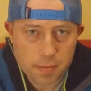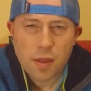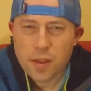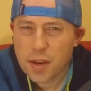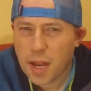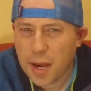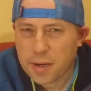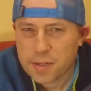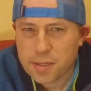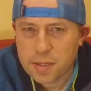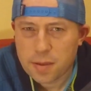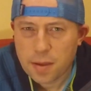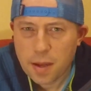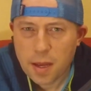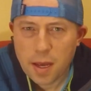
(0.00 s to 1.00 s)
The next,
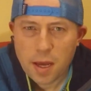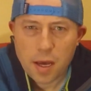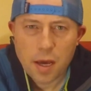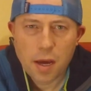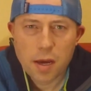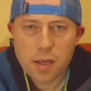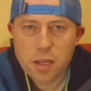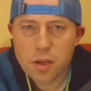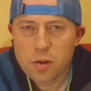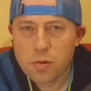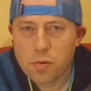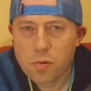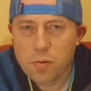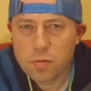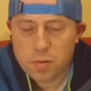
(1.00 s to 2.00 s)

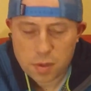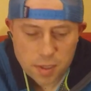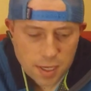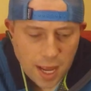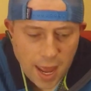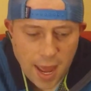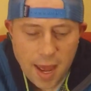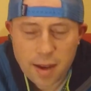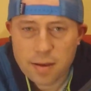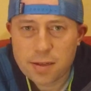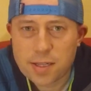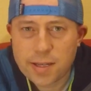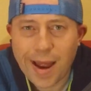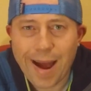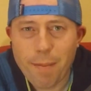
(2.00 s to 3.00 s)
you can't
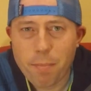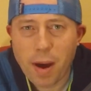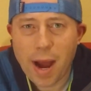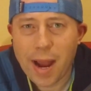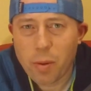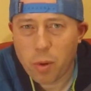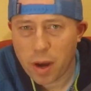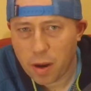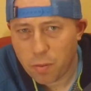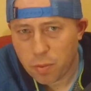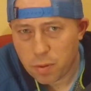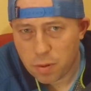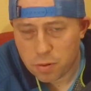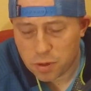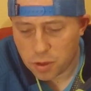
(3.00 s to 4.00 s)
stop by
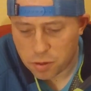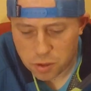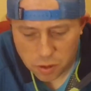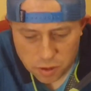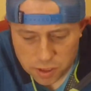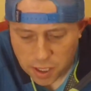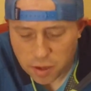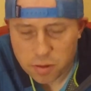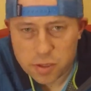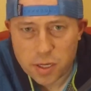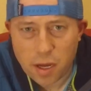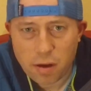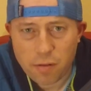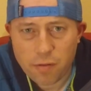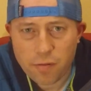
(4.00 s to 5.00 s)
so you send
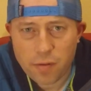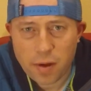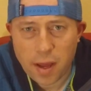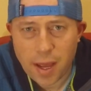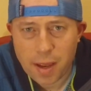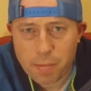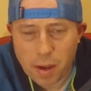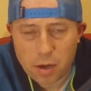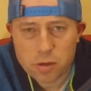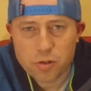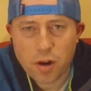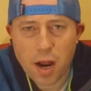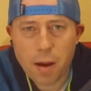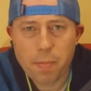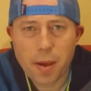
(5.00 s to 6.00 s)
yourself a mail
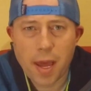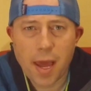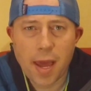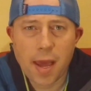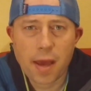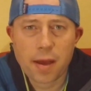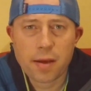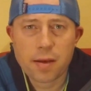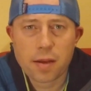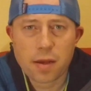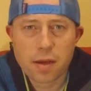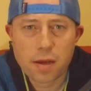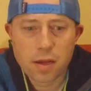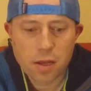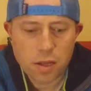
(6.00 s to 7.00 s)
drop, and
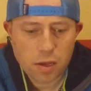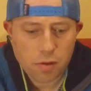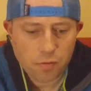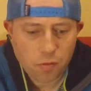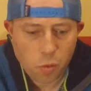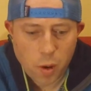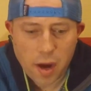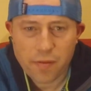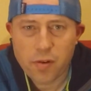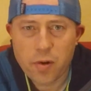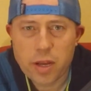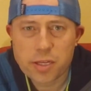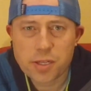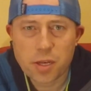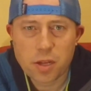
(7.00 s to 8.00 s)
for whatever
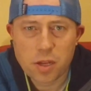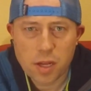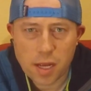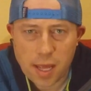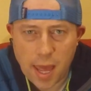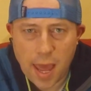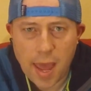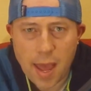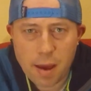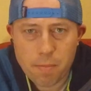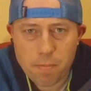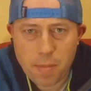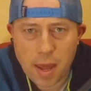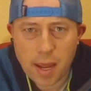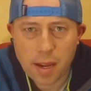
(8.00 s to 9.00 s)
reason you
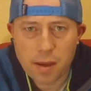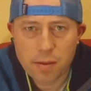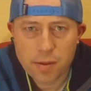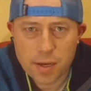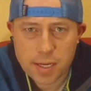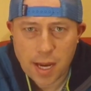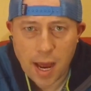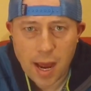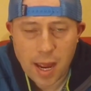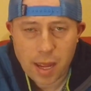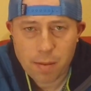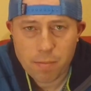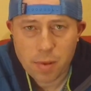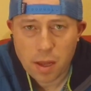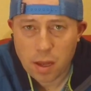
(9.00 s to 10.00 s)
can't make the
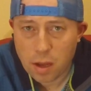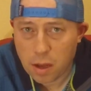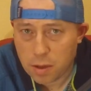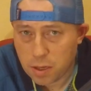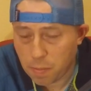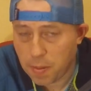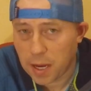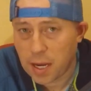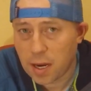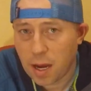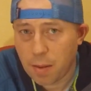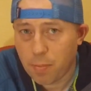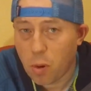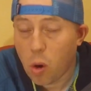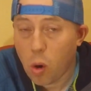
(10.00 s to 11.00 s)
time to pick it
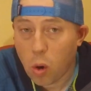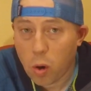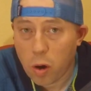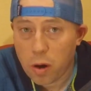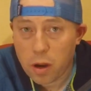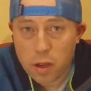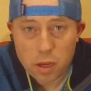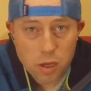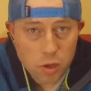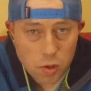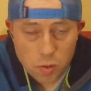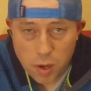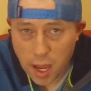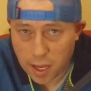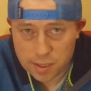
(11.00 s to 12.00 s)
up, or you
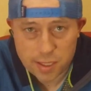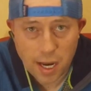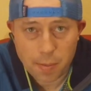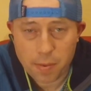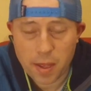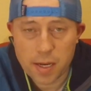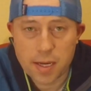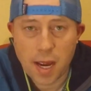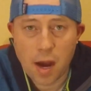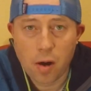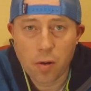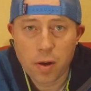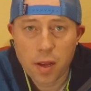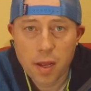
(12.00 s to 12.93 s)
can't stop in that town.